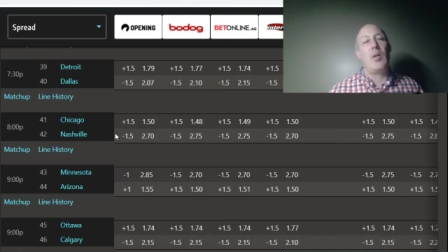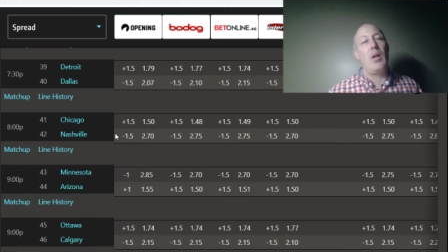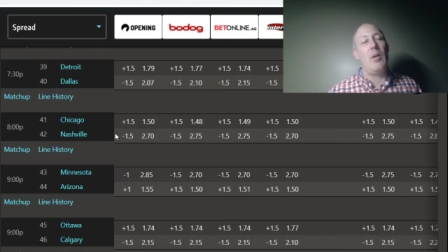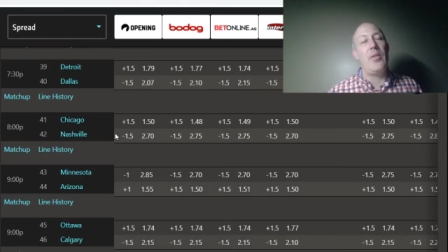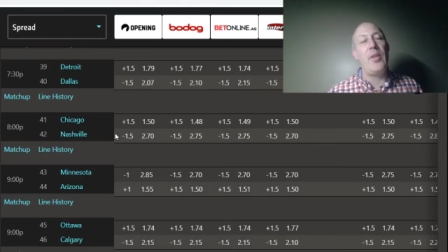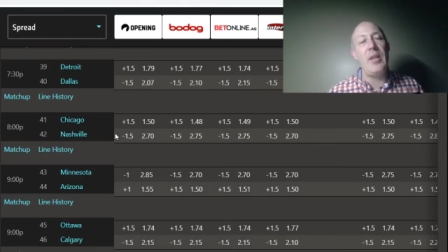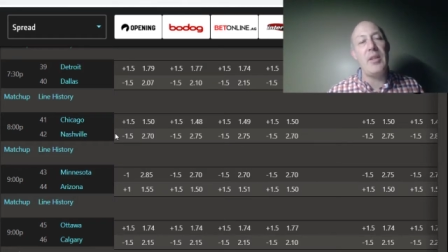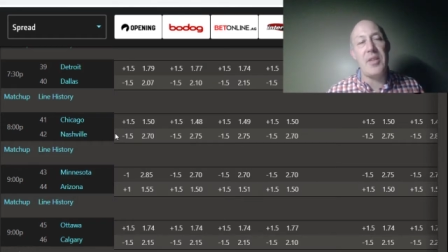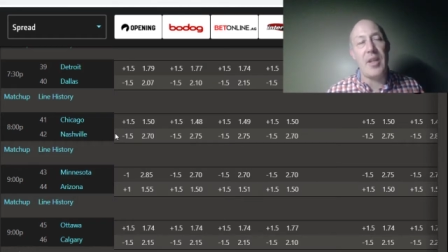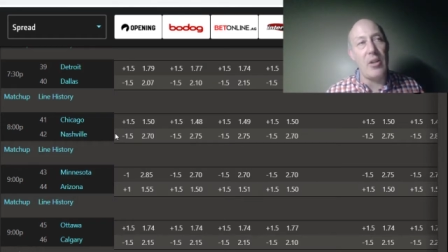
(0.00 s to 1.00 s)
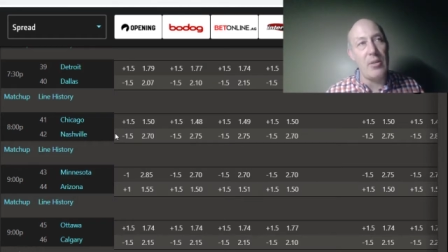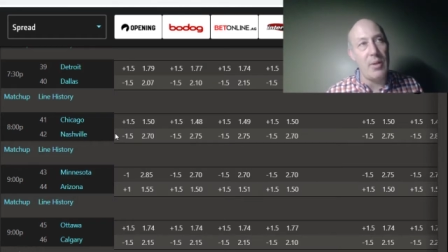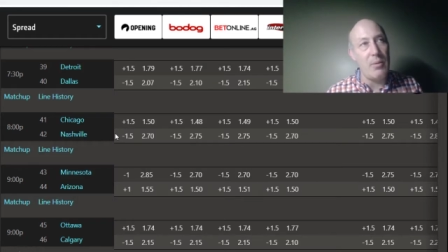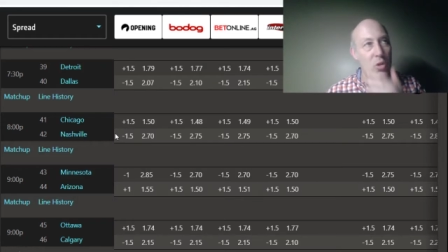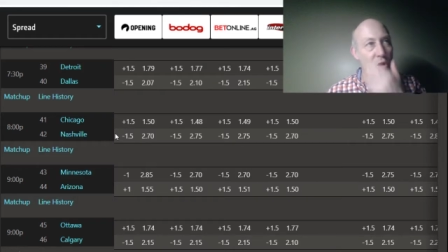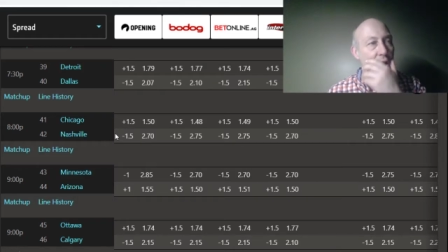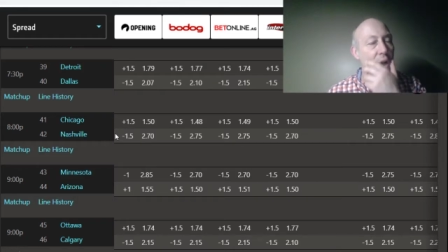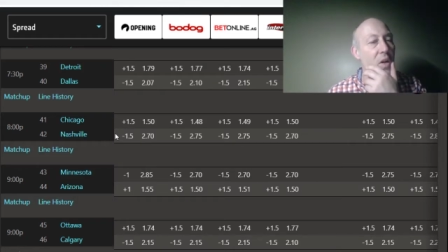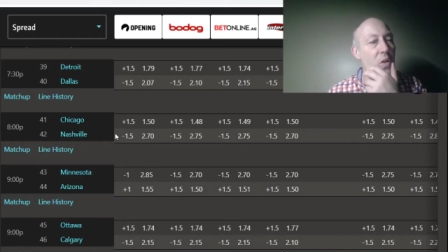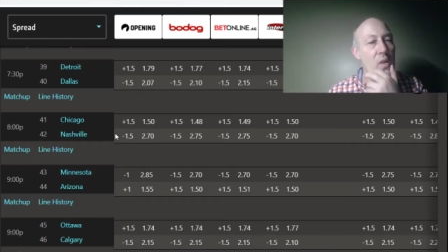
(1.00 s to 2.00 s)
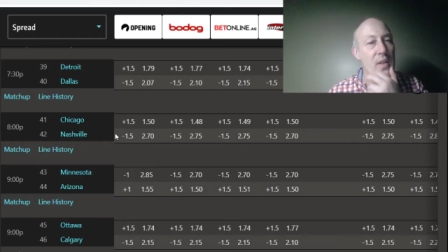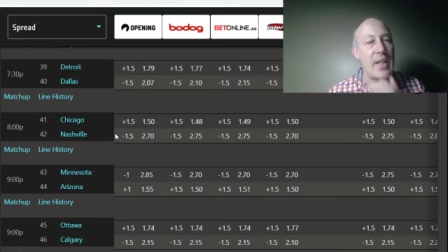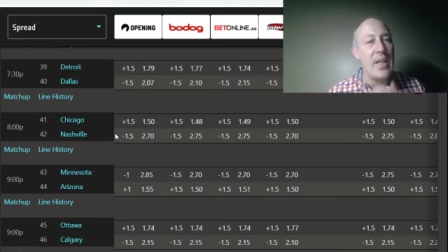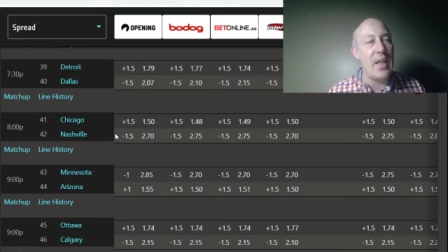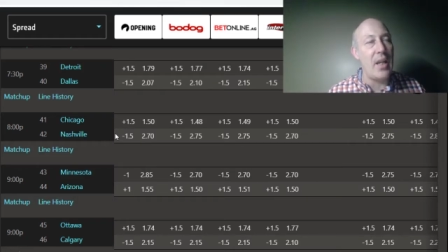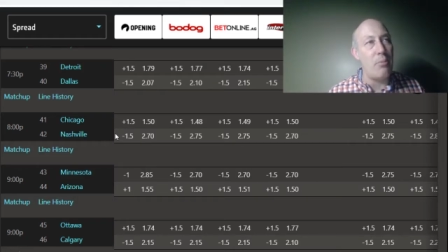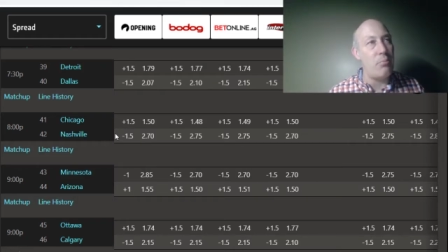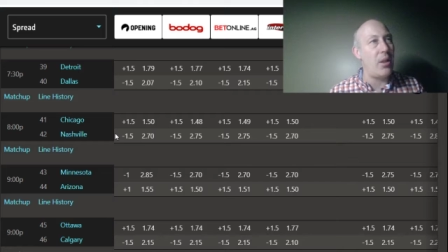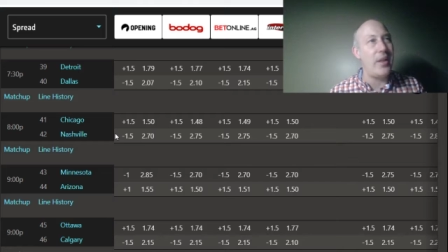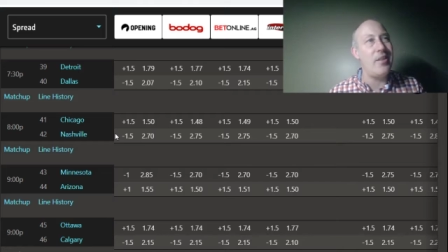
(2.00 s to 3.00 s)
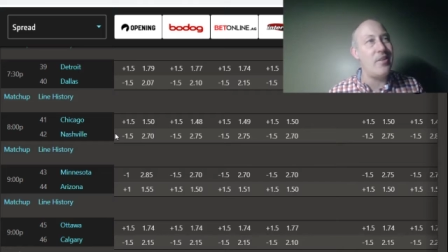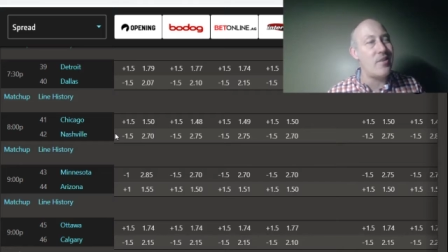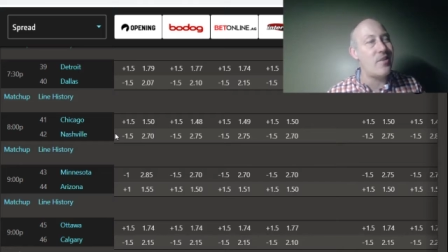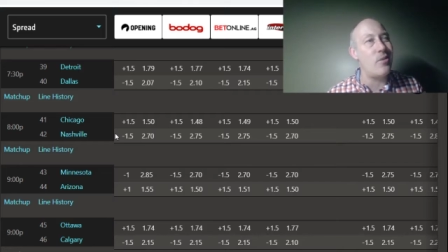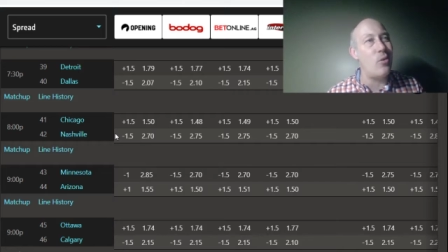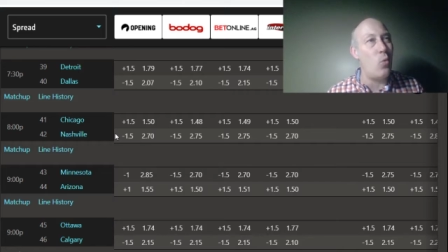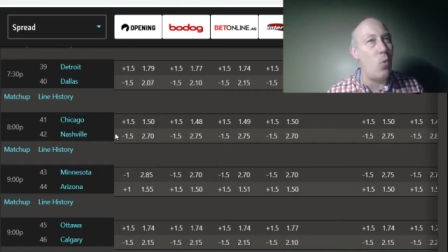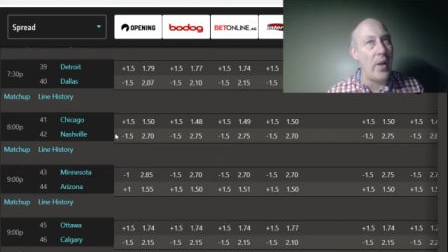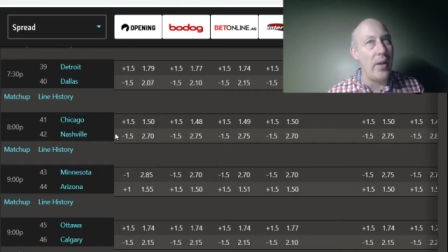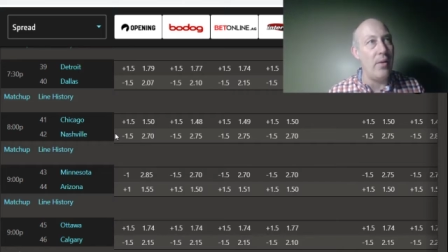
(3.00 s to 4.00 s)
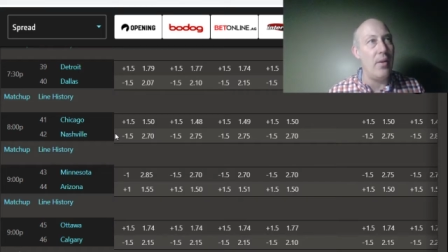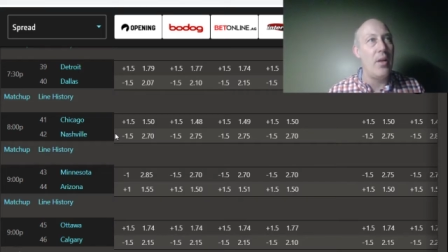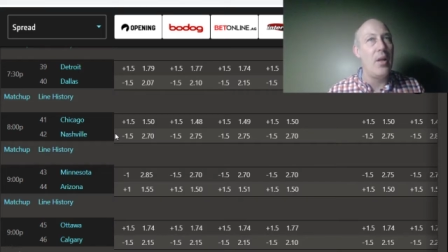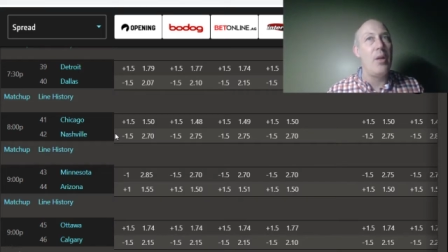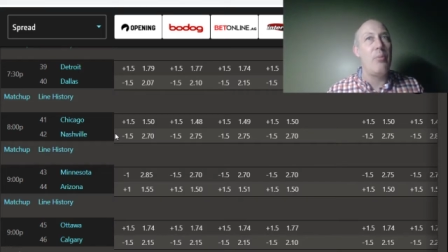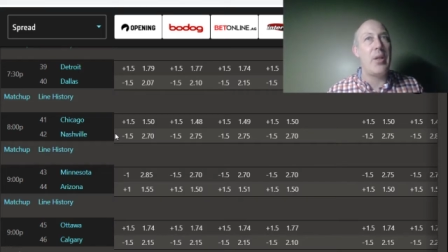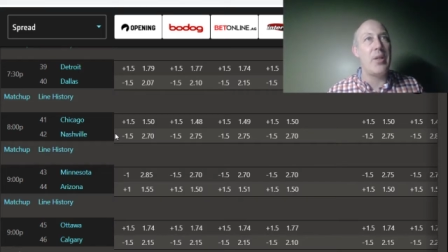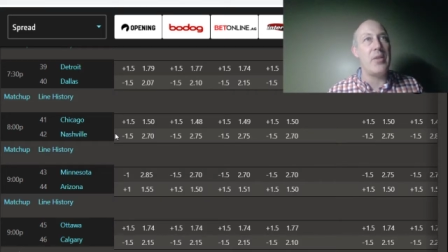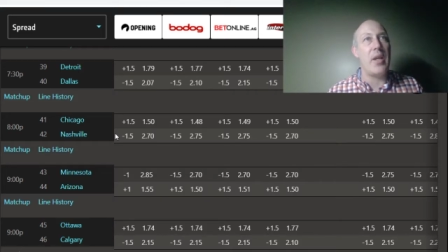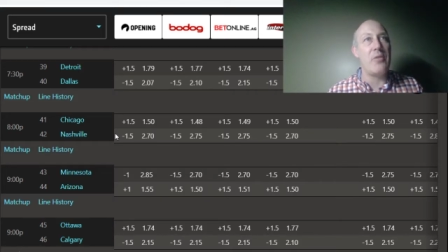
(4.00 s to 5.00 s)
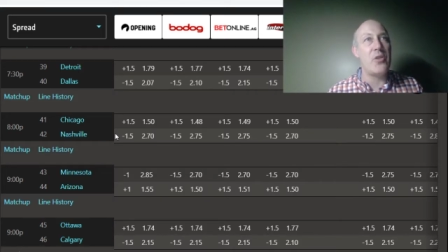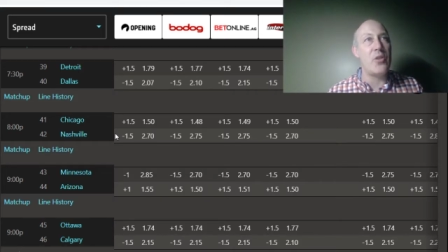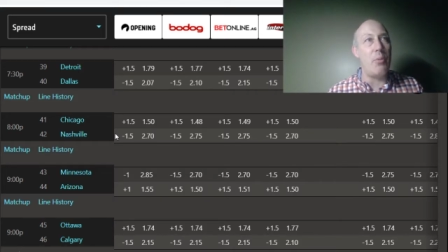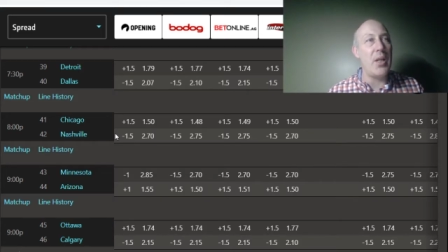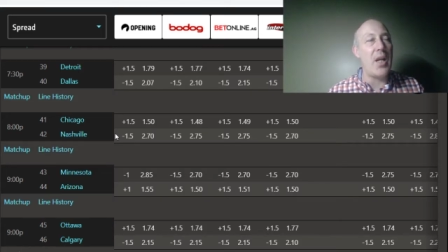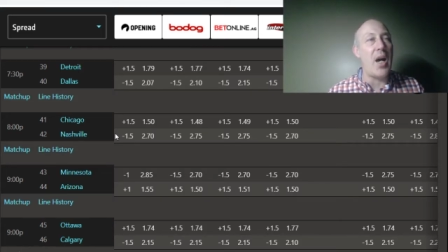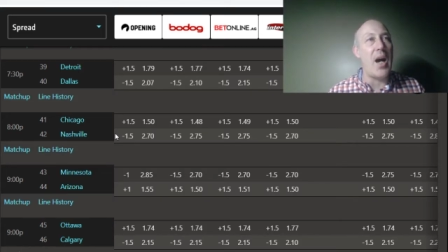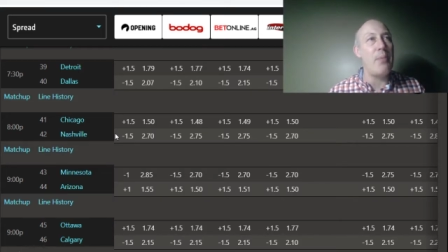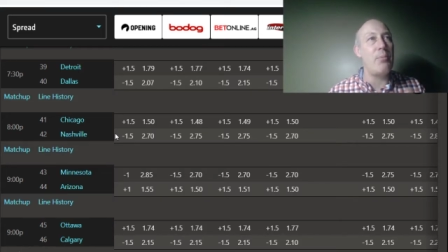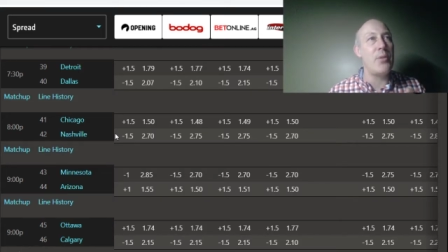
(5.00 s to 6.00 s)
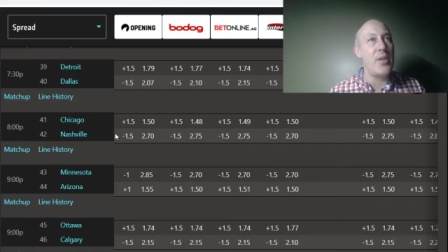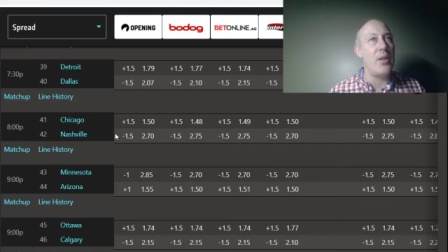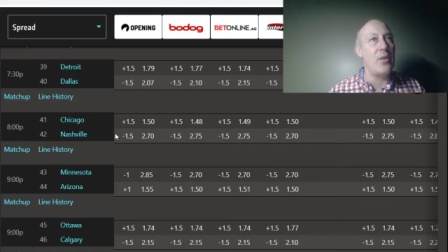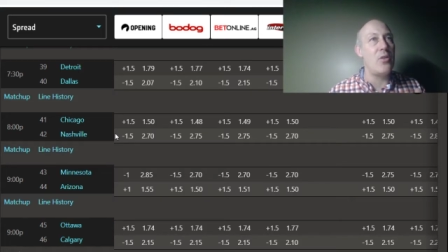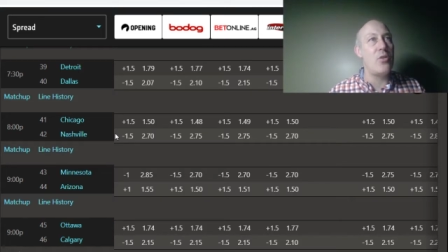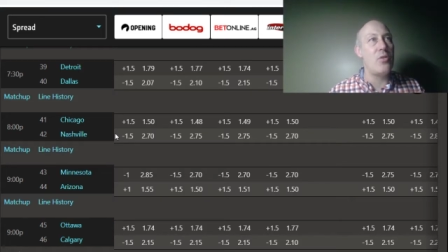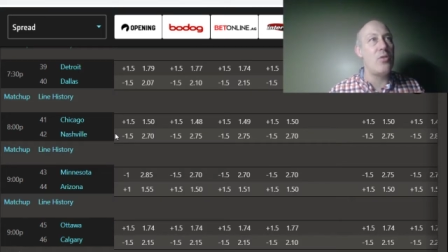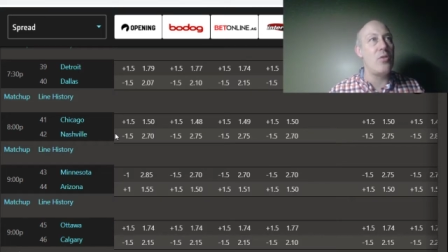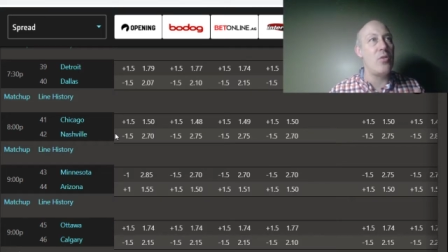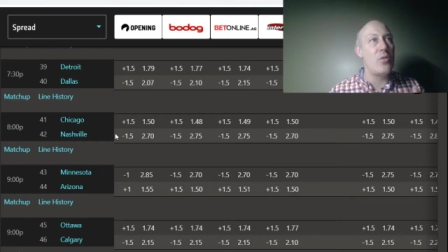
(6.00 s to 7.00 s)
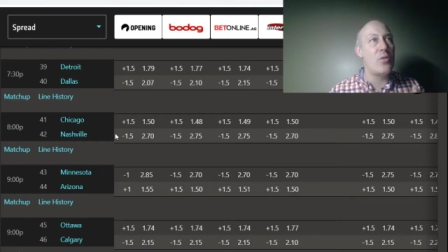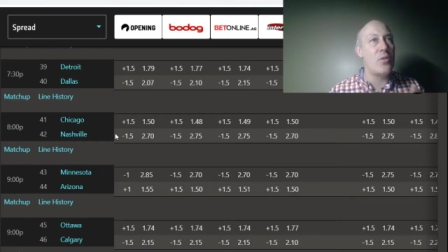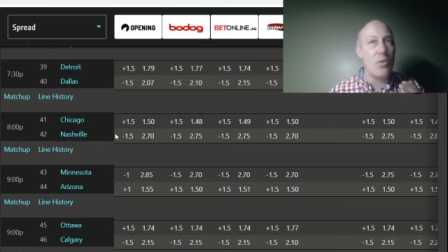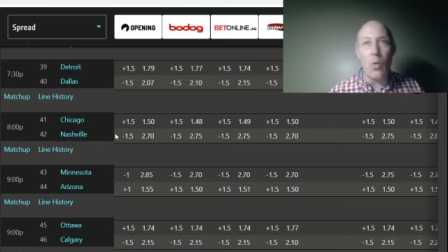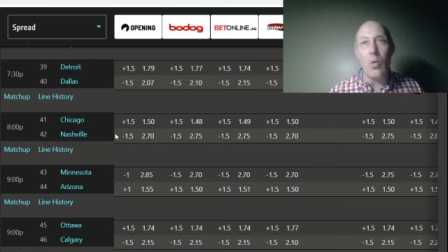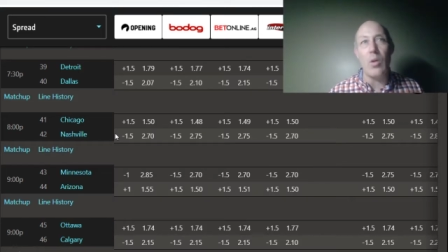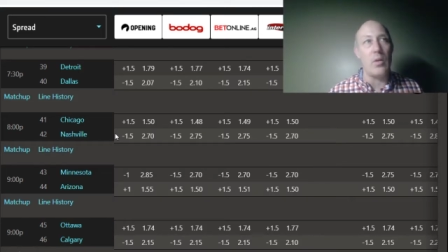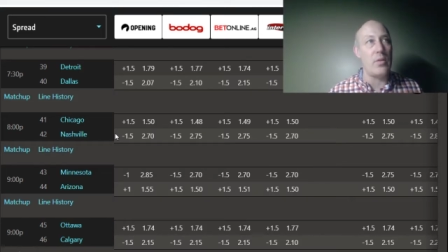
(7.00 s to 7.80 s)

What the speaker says: The thing that scares me about Chicago is they can get outplayed and still win because they have so many high percentage scorers.